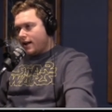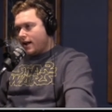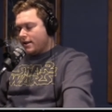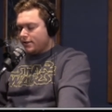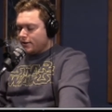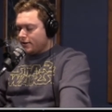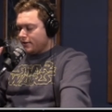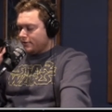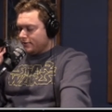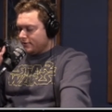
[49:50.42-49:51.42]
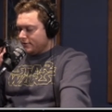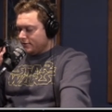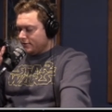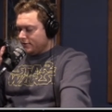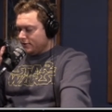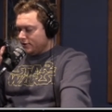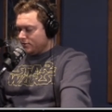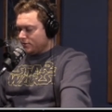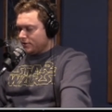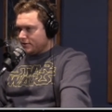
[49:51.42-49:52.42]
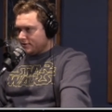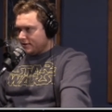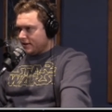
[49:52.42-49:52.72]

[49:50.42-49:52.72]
I thought you were gonna say